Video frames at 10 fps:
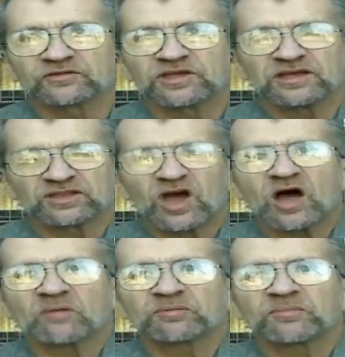He had
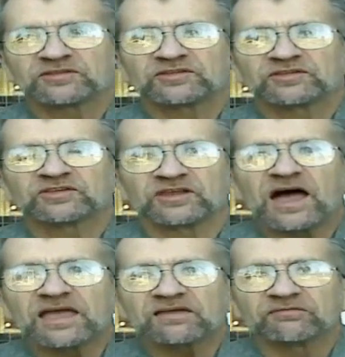compromised his
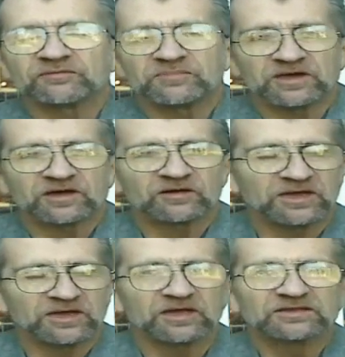life and become
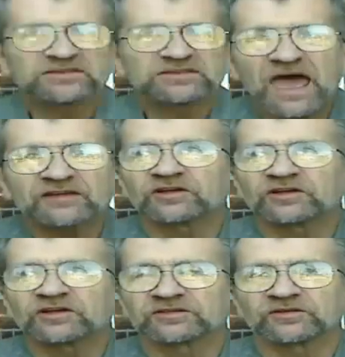a tax
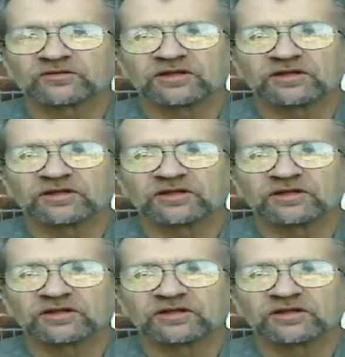collector,